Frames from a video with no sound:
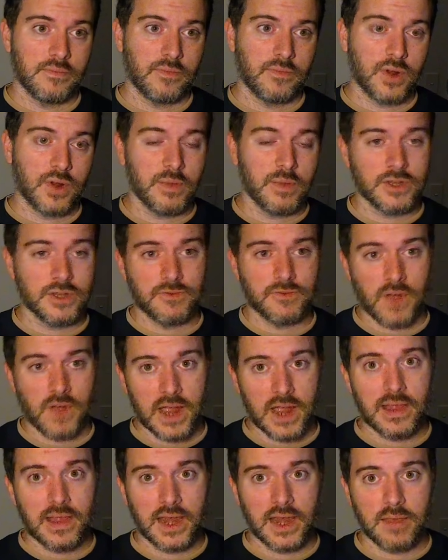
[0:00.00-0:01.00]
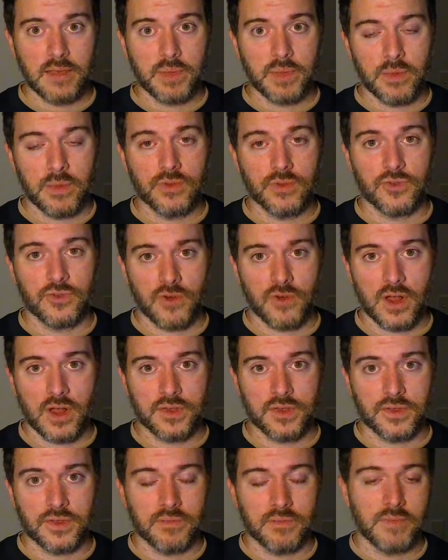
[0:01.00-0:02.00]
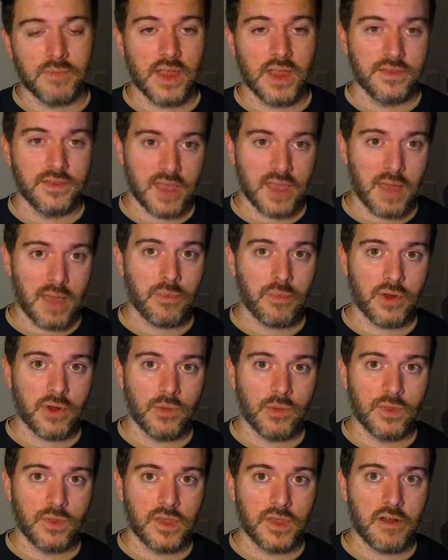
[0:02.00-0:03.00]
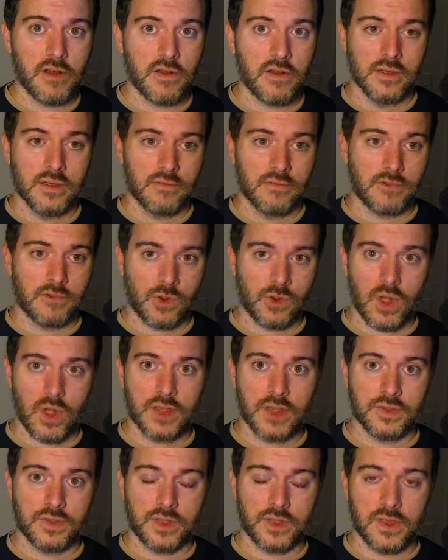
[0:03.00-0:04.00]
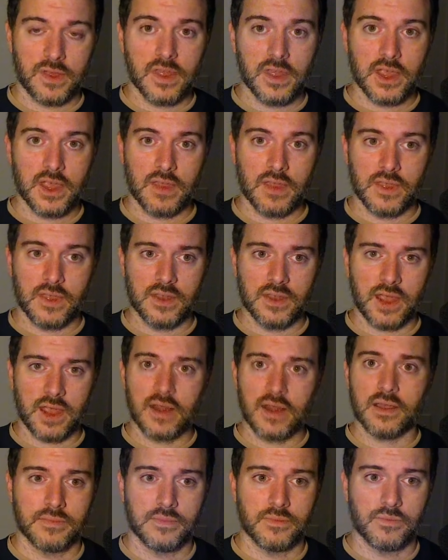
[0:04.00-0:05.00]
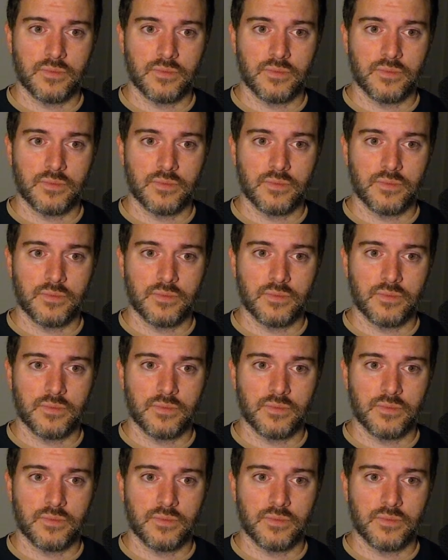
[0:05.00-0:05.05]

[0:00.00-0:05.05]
pretty much violating people's trust and tampering with their requests and their data,